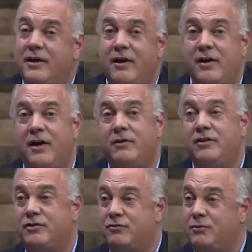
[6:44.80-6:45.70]
now
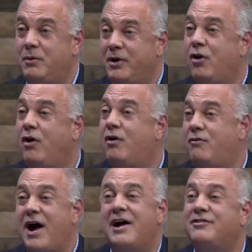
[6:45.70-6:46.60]
he's what we call a
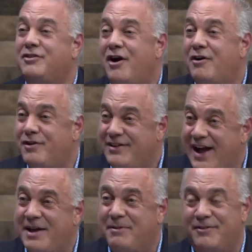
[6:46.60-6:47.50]
rock star
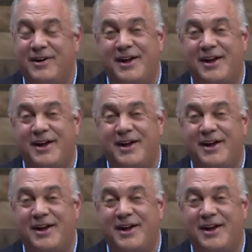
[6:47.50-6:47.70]
retirement, right?